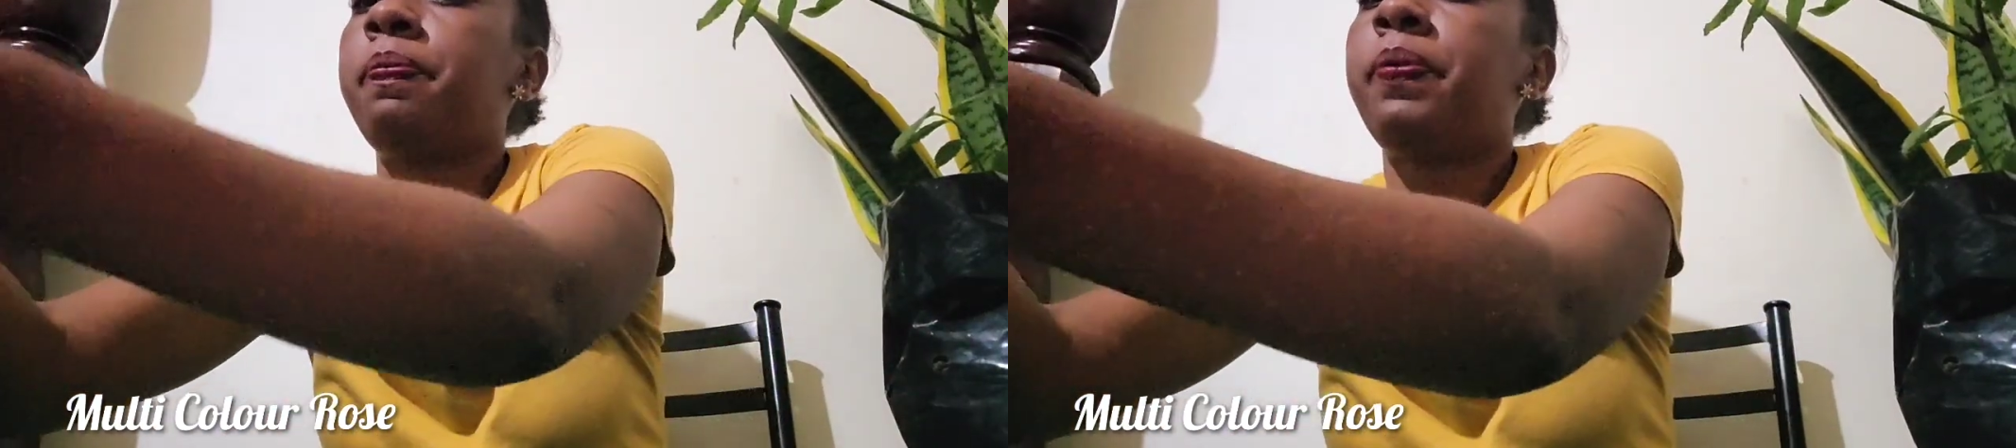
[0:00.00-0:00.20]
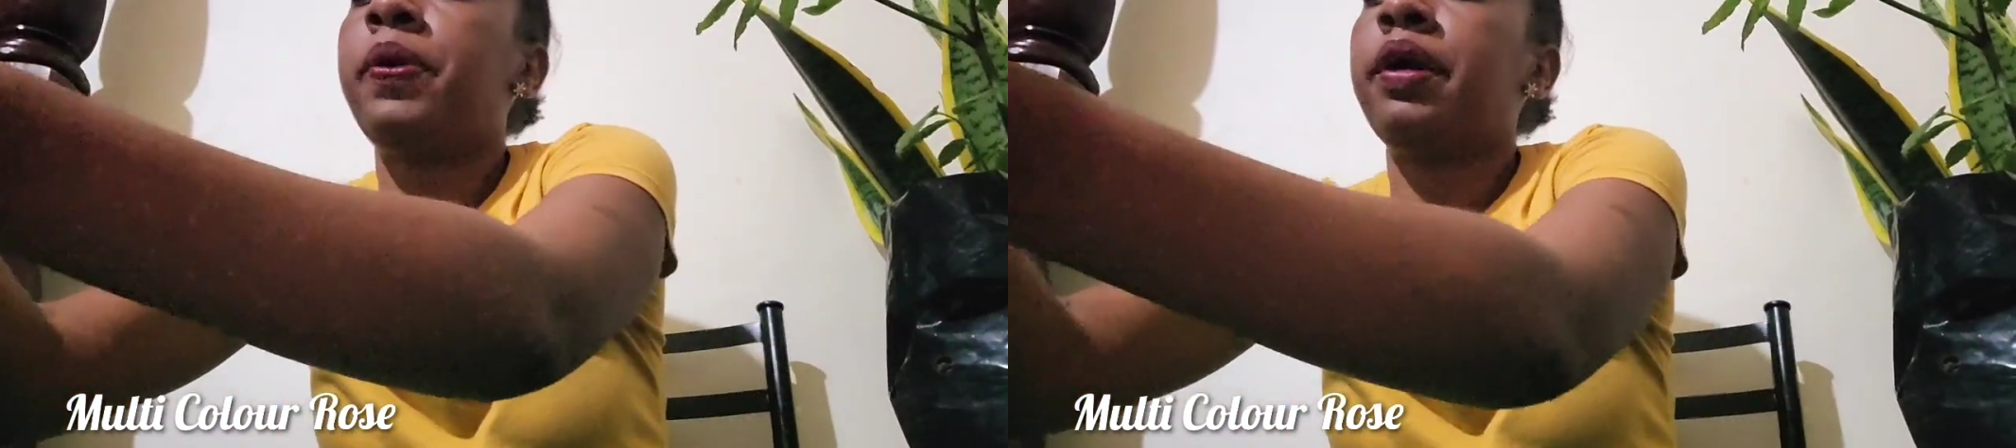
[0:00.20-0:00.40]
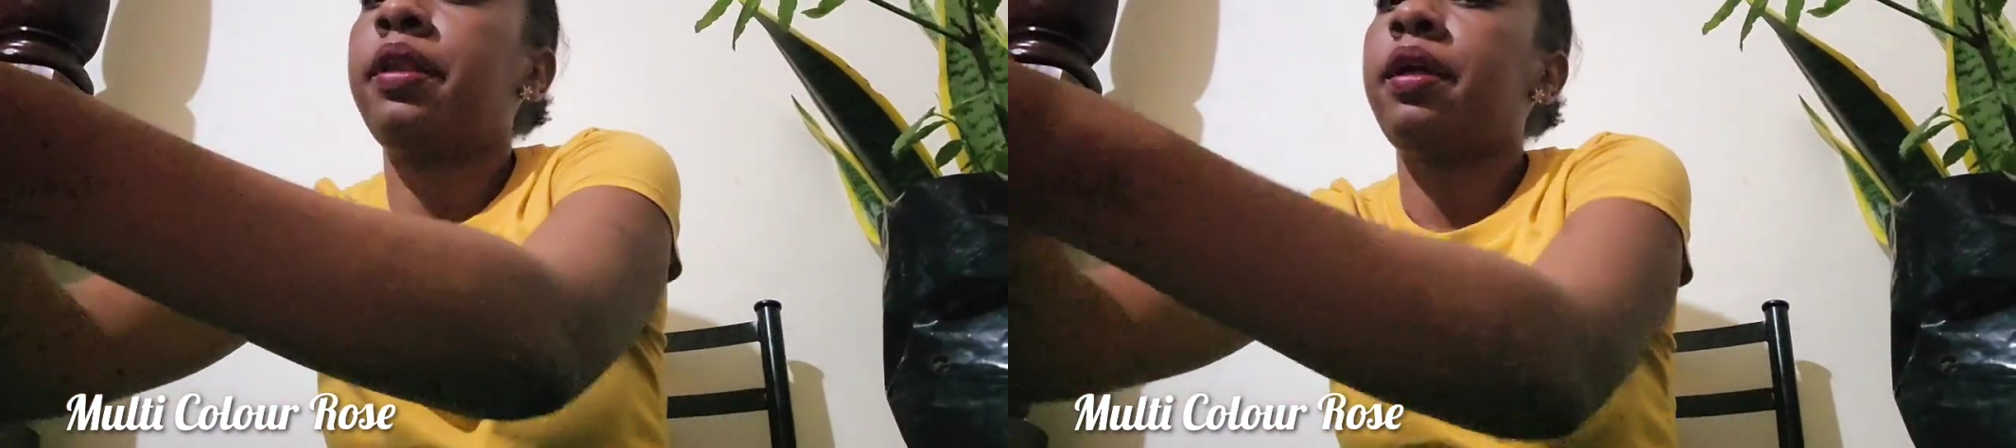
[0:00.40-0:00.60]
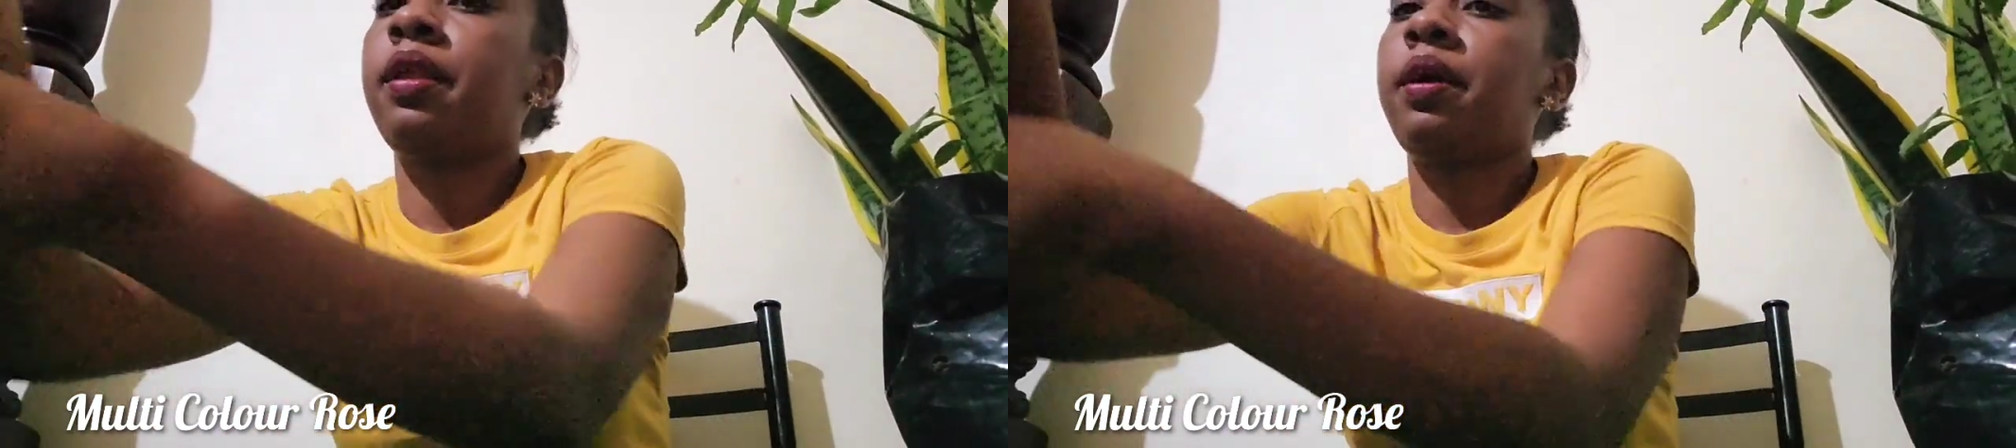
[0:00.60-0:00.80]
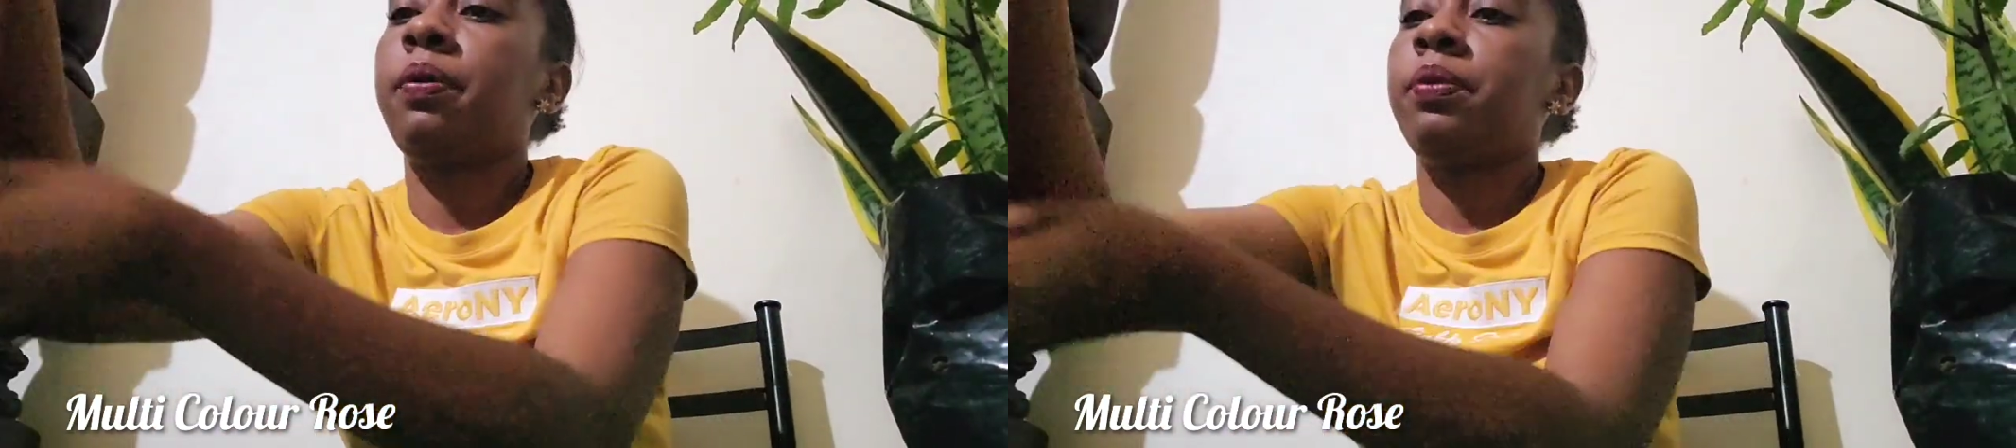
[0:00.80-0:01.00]
pot that
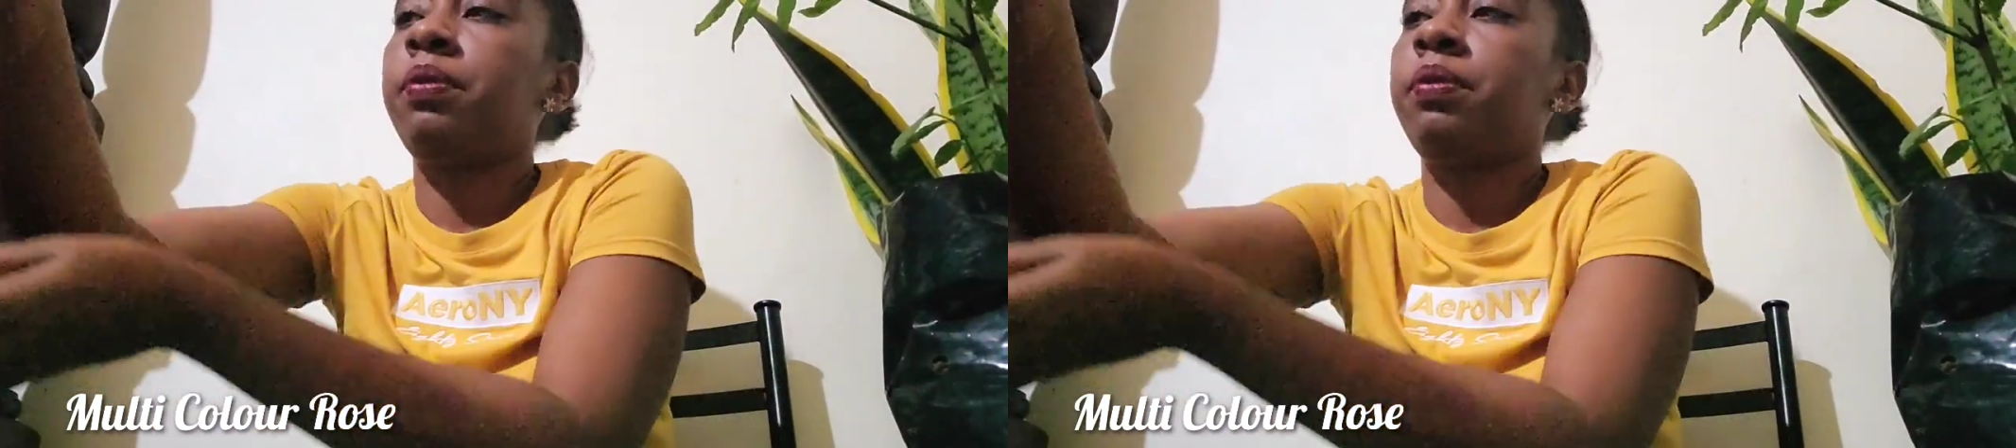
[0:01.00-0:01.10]
I will